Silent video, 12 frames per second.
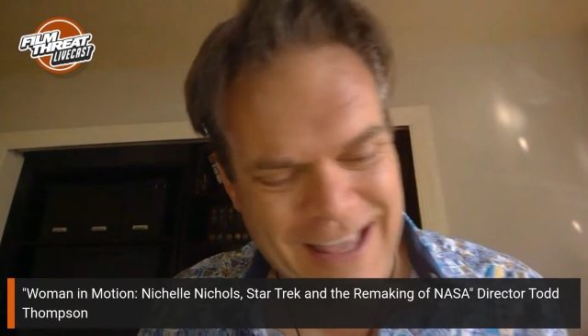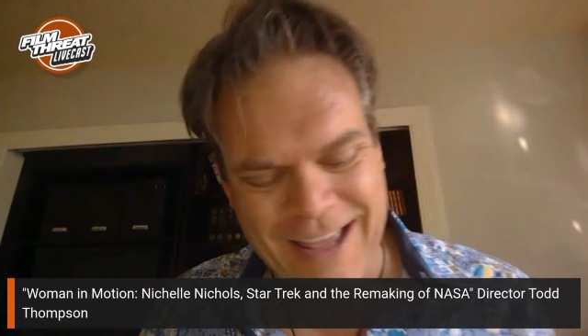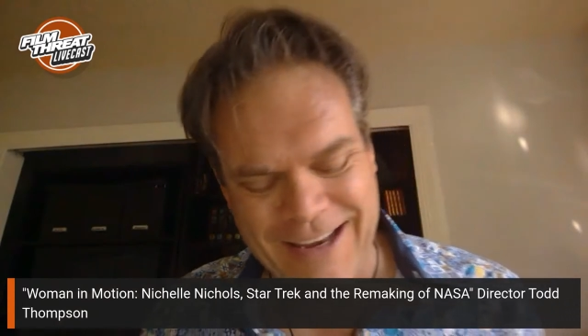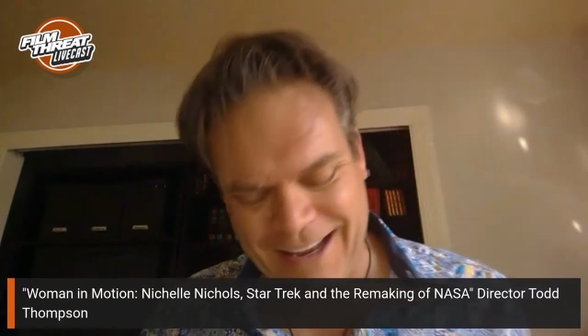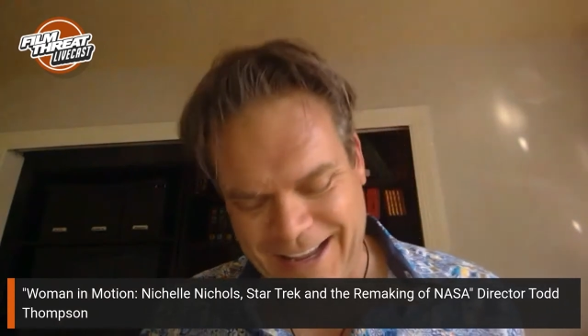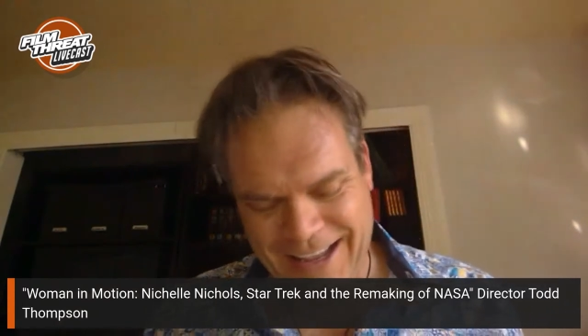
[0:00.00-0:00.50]

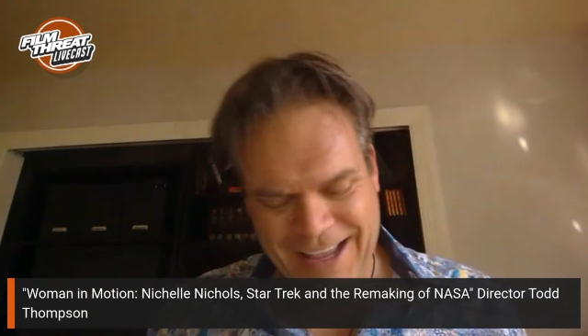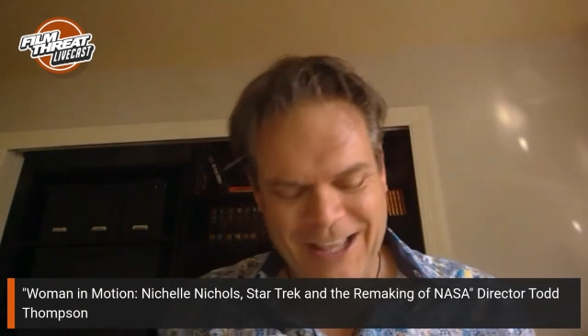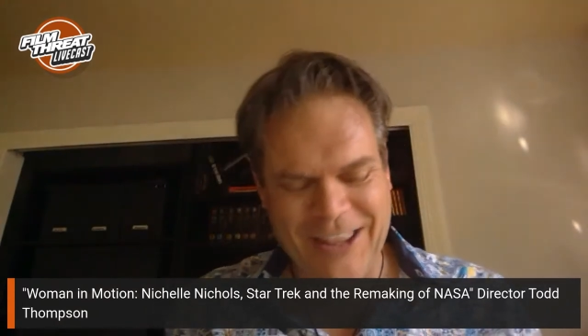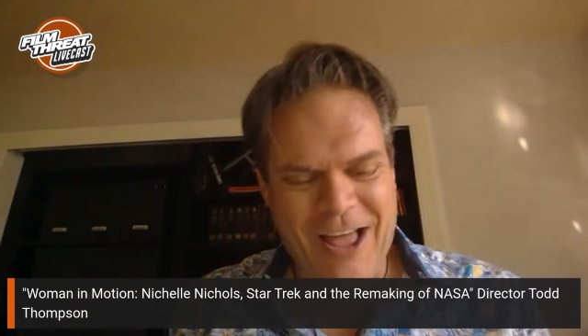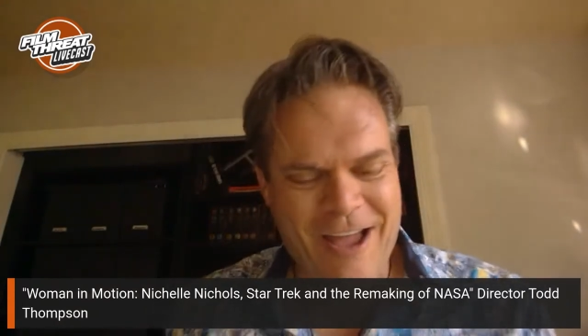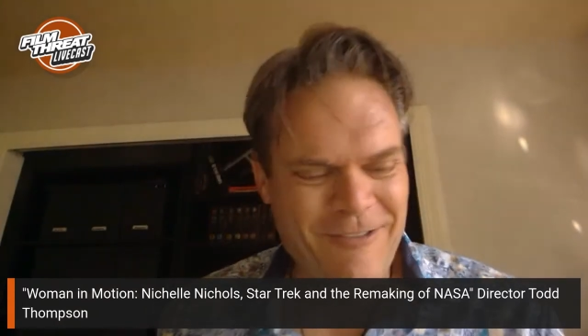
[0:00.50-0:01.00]
that
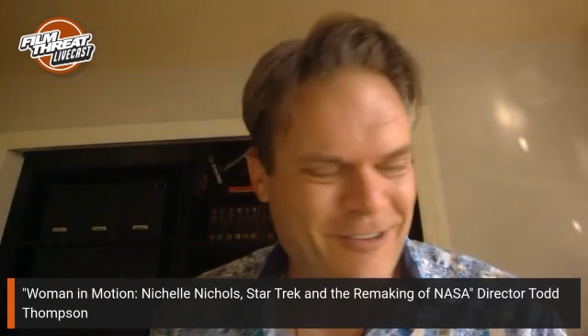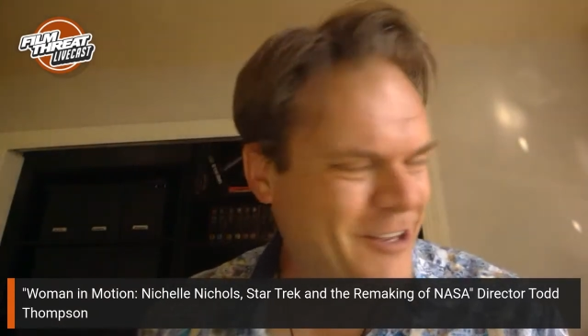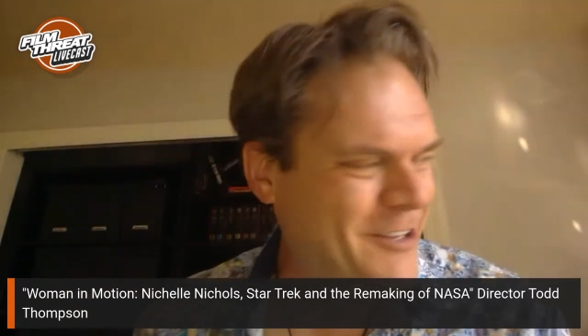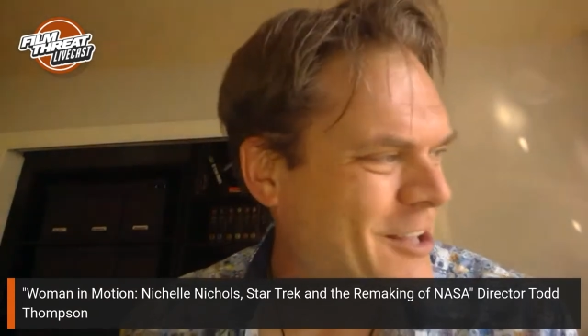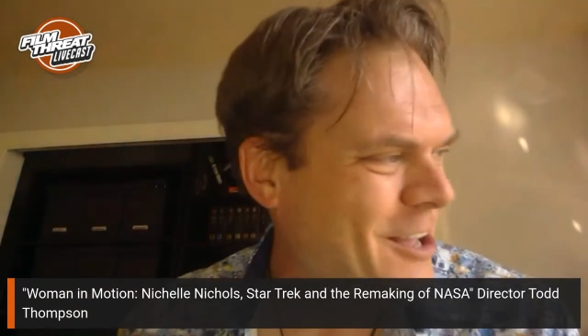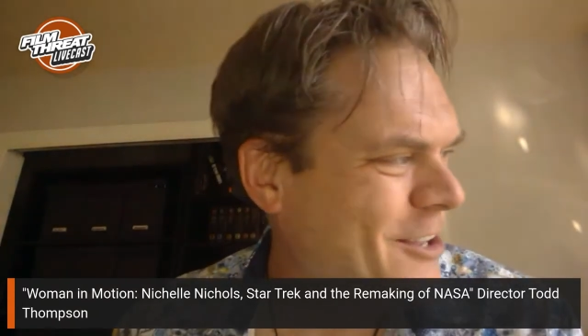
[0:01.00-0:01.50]
live
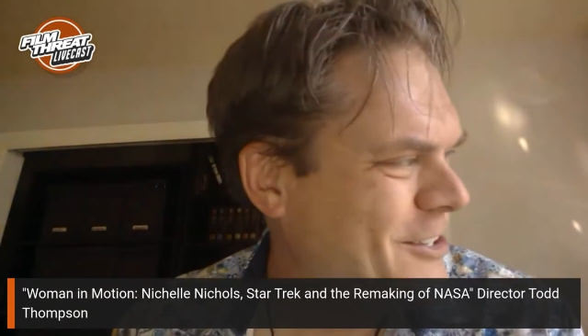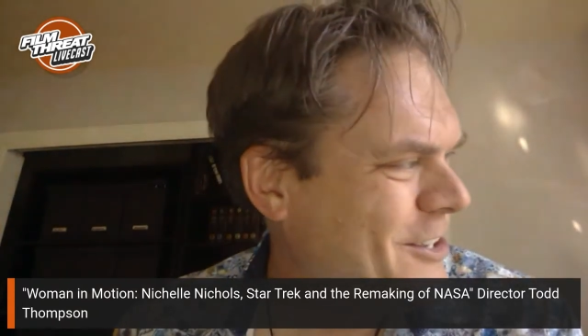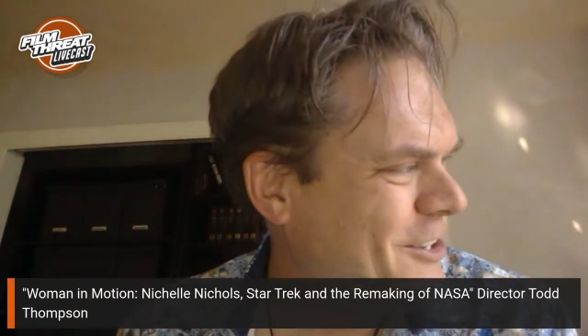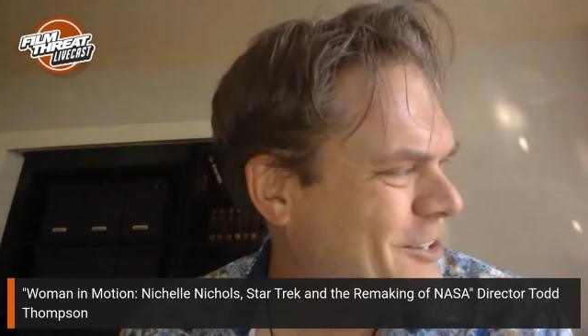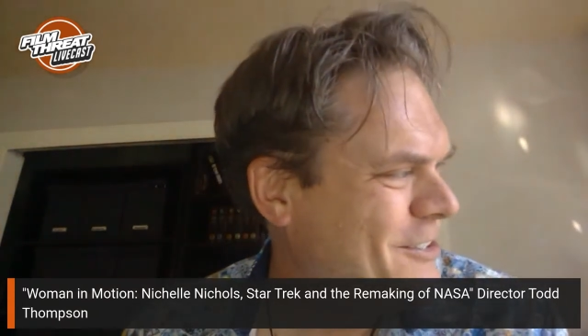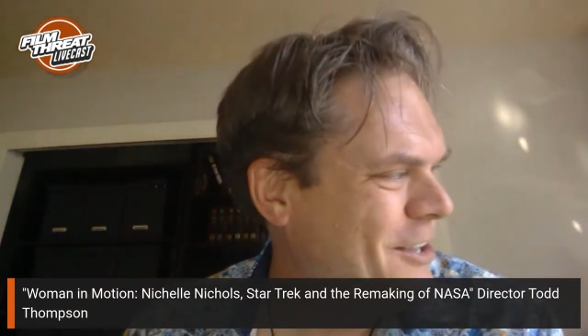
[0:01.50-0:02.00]
on on
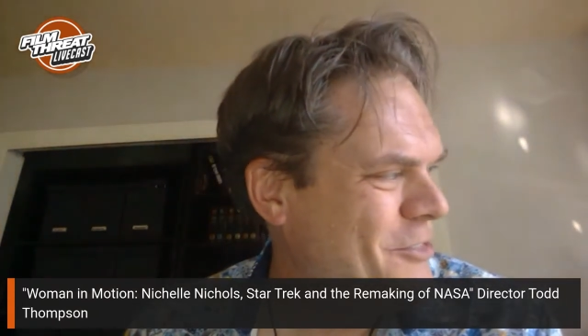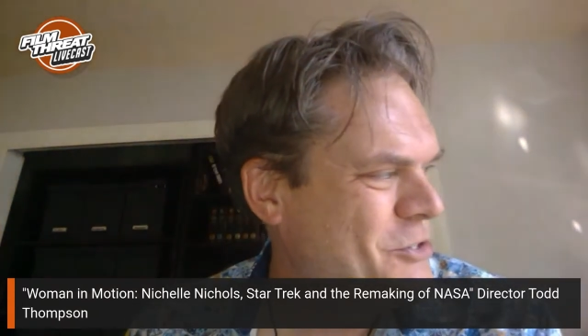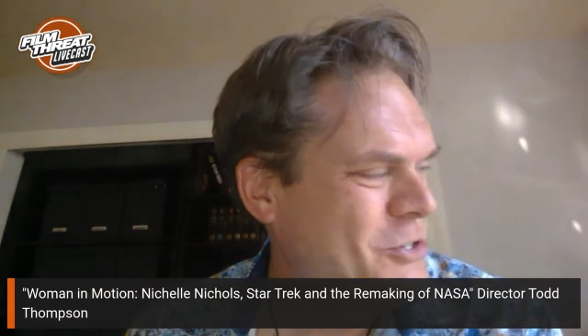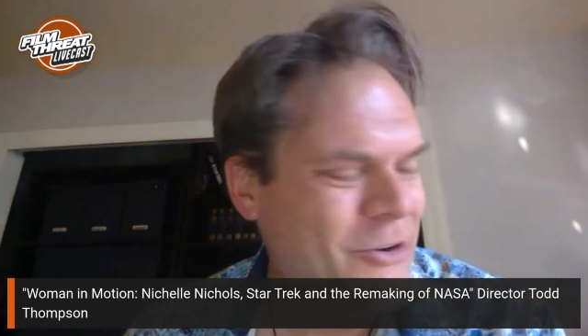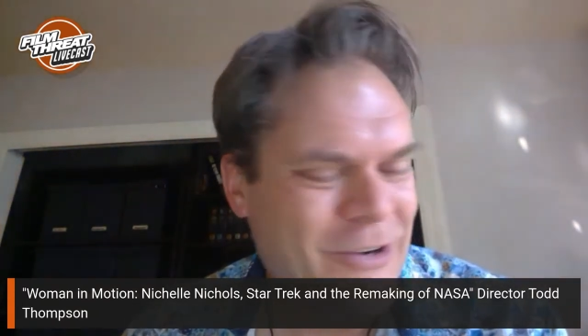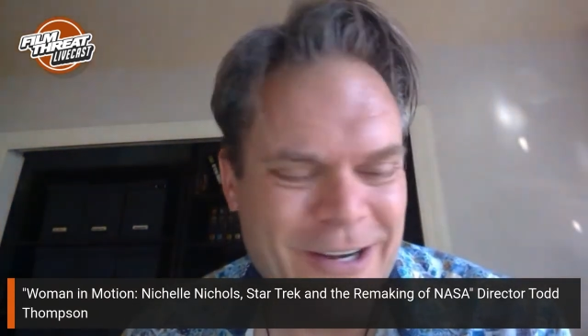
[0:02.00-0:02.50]
uh, on the
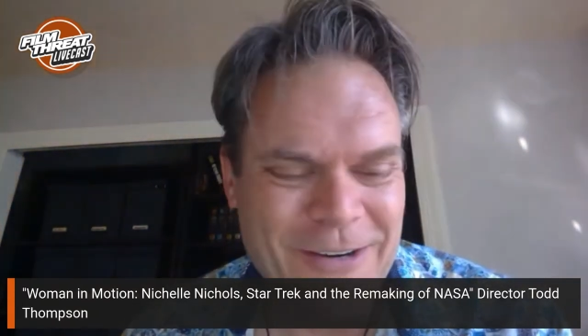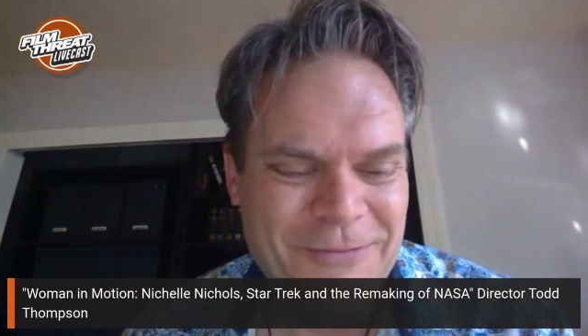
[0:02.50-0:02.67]
show here.